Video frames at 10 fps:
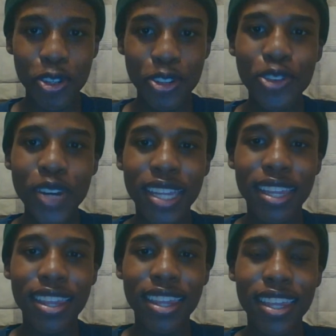
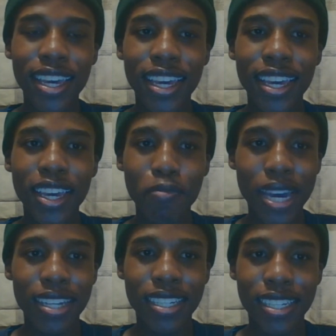strength.
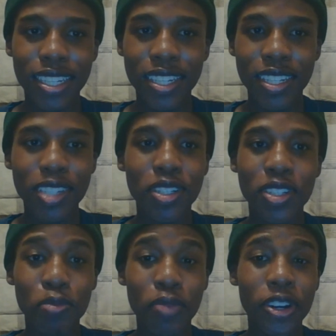Man is
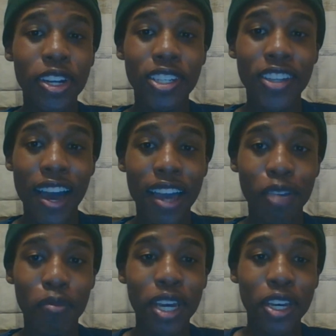superior to I
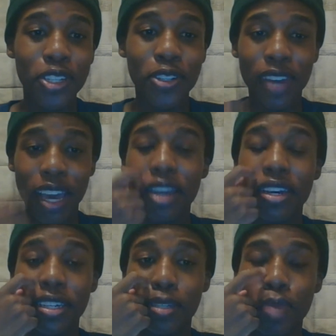am. So like
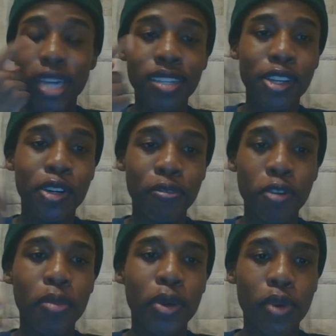it's basically
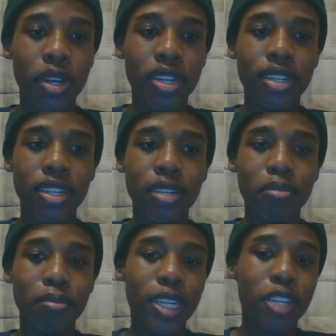confirming what
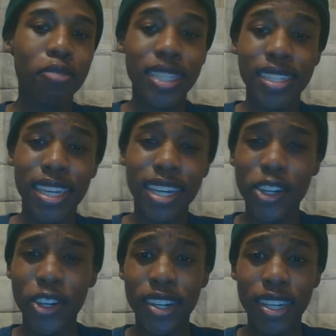Megumi
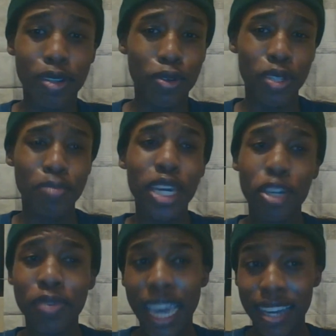said earlier, because
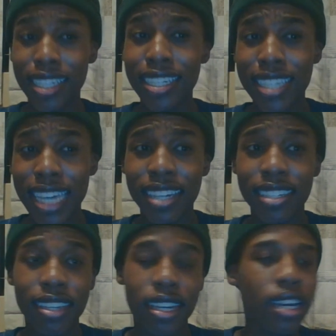Megumi actually
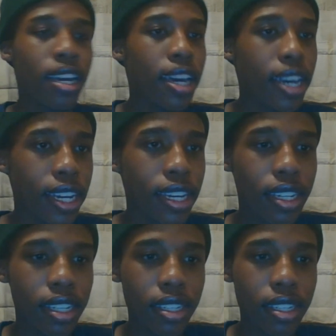stated that, hey,